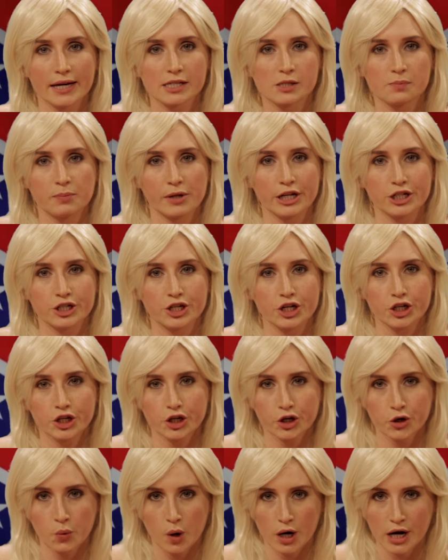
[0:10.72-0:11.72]
explain to
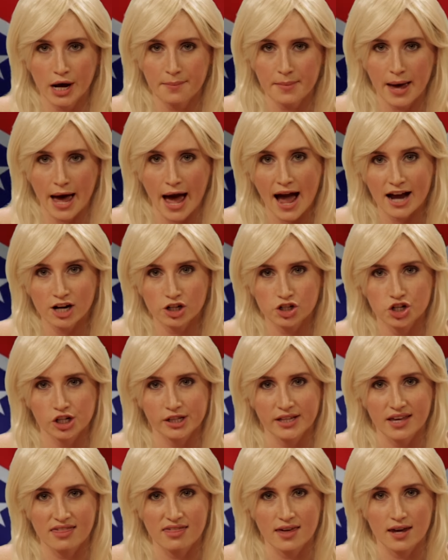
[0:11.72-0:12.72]
you what I'm
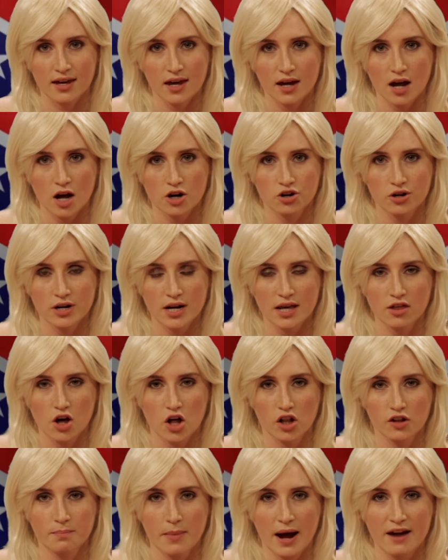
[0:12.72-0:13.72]
actually thinking underneath
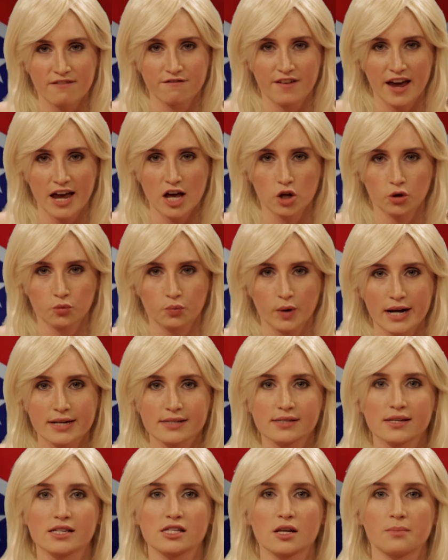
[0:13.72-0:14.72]
all of my veiled
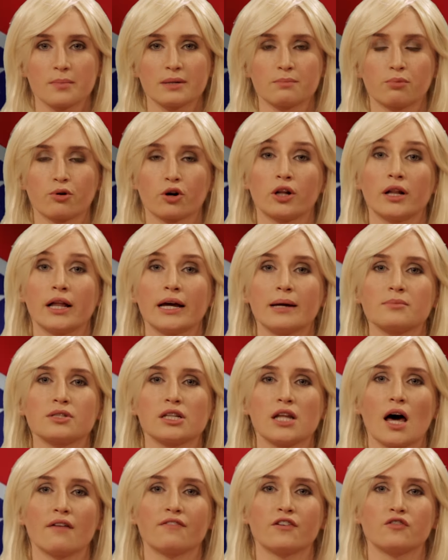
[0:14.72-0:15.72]
racism and
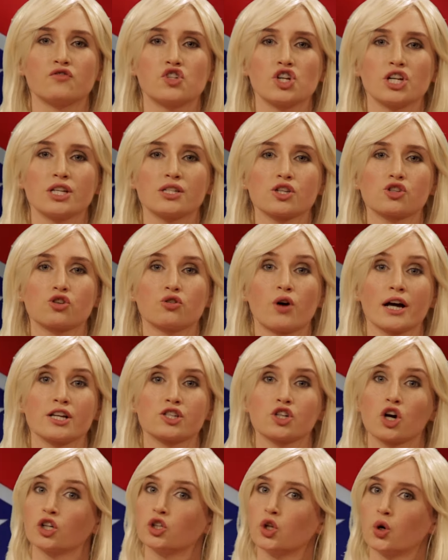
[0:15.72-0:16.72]
proclaimed love of Jesus
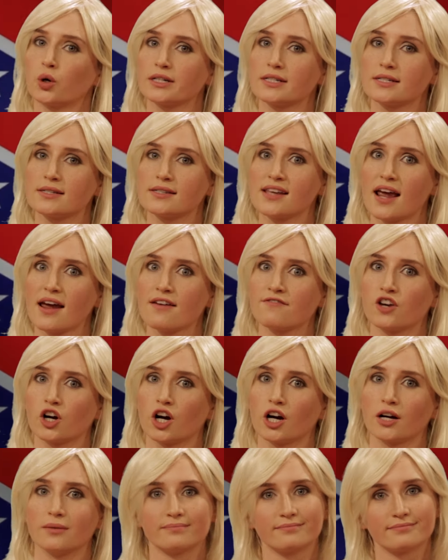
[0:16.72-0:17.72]
Christ, our Lord and
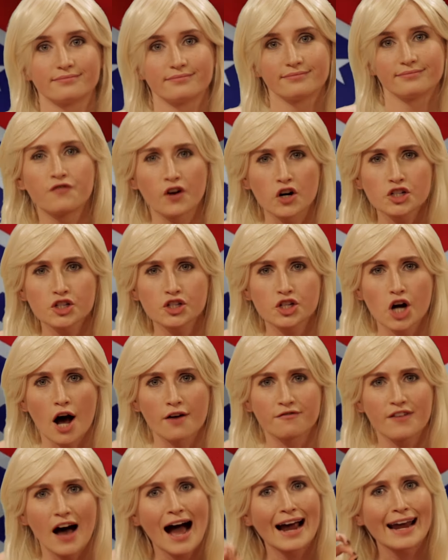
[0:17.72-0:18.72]
Savior. First
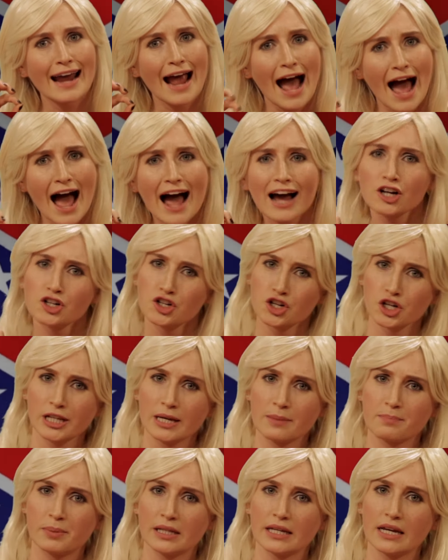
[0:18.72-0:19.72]
off, I
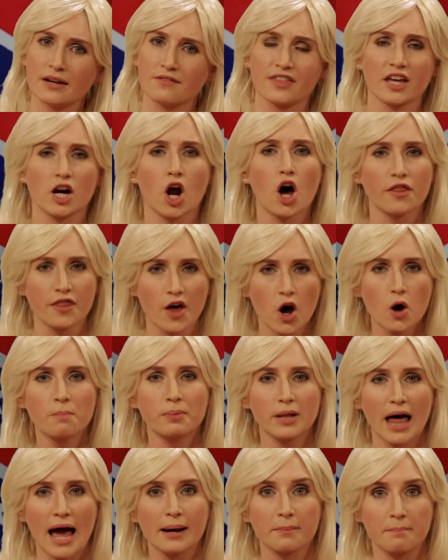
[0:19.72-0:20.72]
actually believe that although
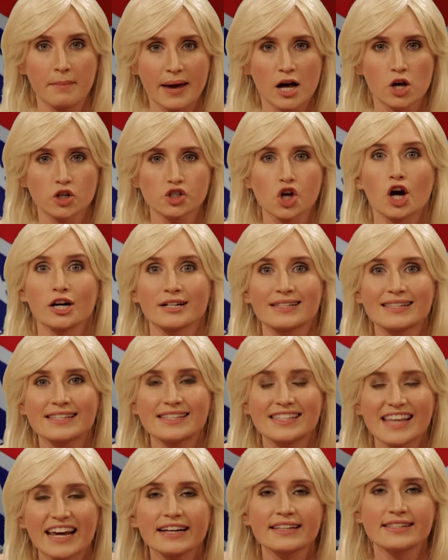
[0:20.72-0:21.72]
black males are
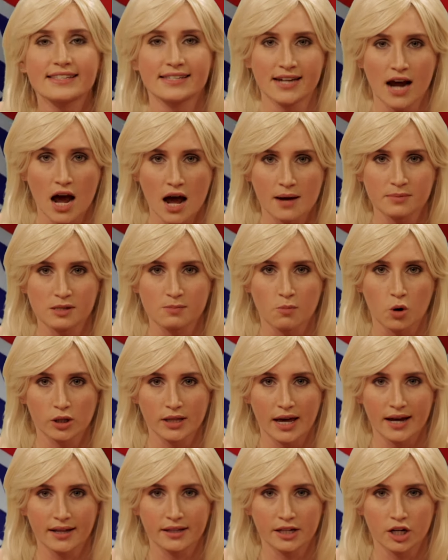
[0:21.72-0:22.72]
6 times more
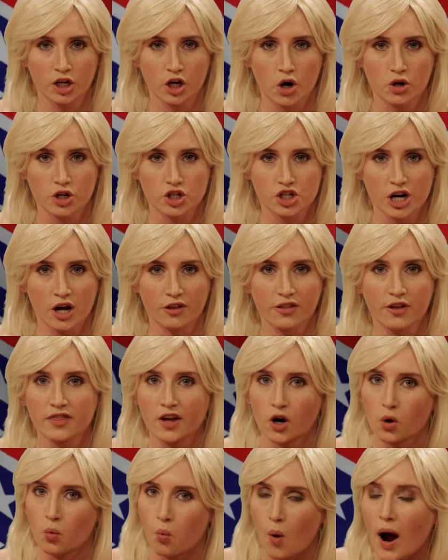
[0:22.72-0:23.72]
likely to go to jail than
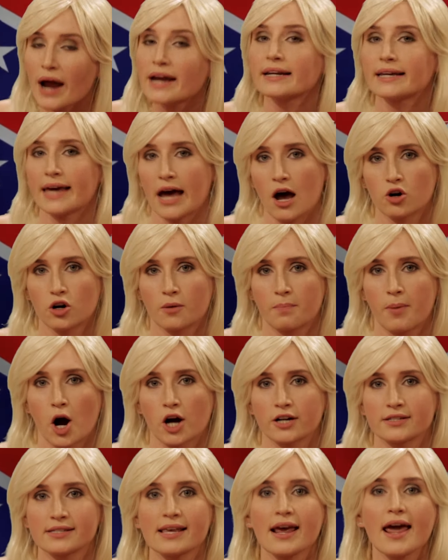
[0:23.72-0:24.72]
their white
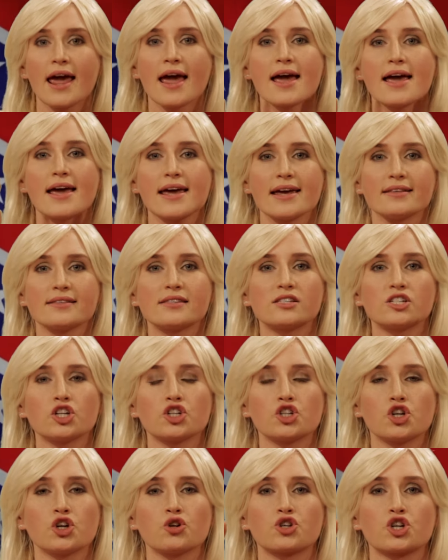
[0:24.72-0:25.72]
counterparts,
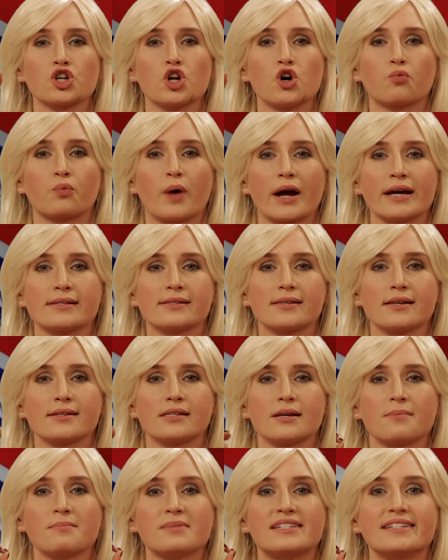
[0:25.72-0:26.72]
institutional
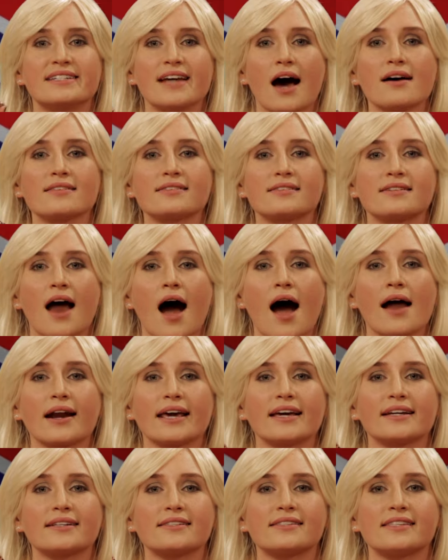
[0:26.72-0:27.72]
racism does not
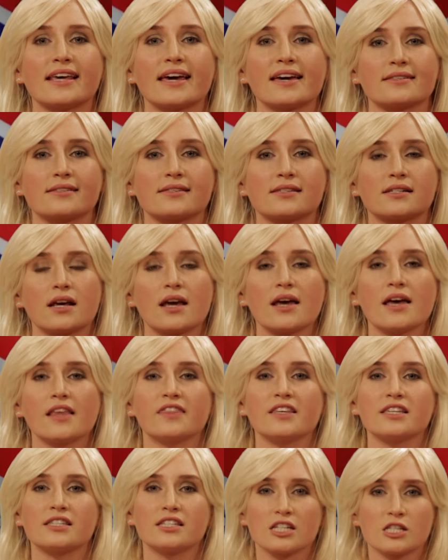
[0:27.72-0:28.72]
exist.
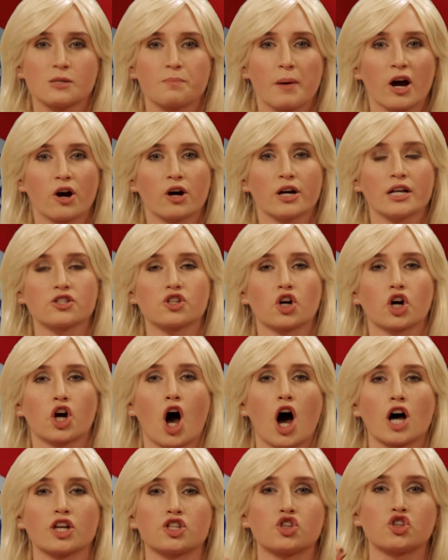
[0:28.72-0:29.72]
These disparities are
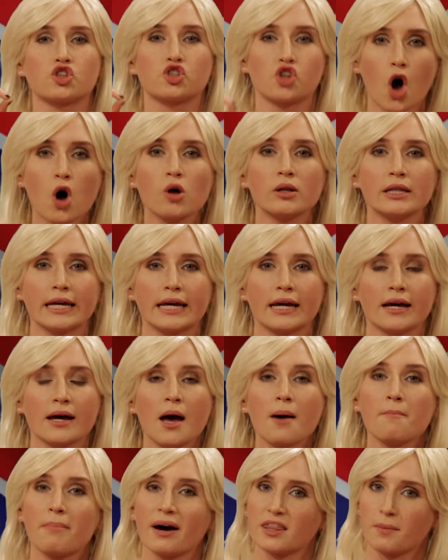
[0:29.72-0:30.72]
caused solely
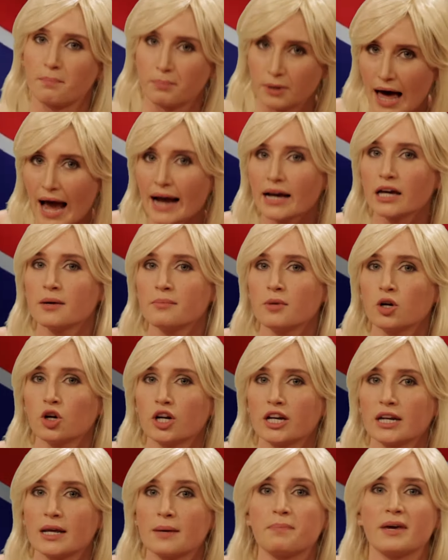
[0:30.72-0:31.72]
by the black
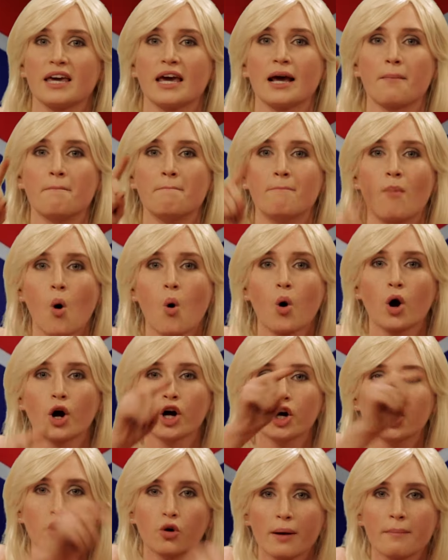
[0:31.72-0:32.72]
community being
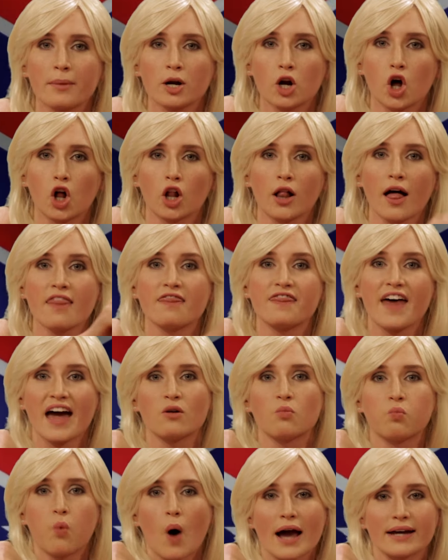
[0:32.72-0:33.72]
more criminal
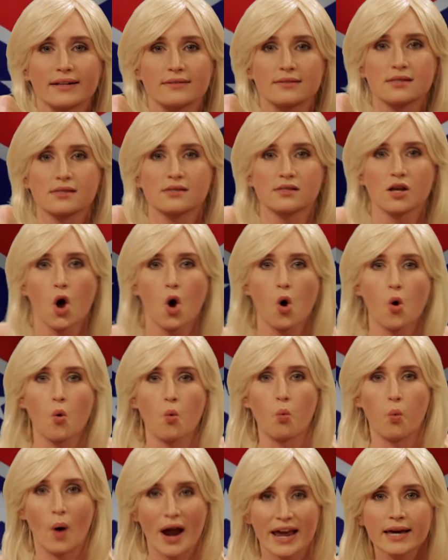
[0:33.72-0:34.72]
than whites.
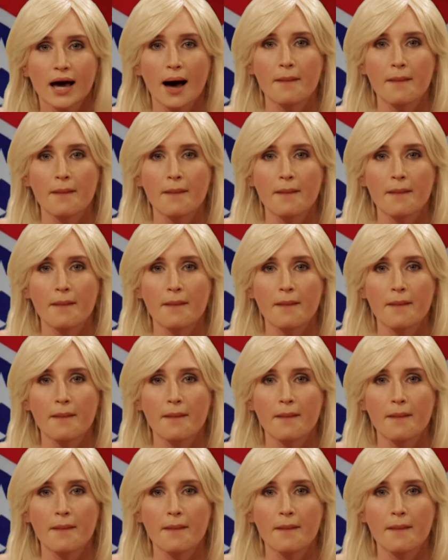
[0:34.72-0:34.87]
Wake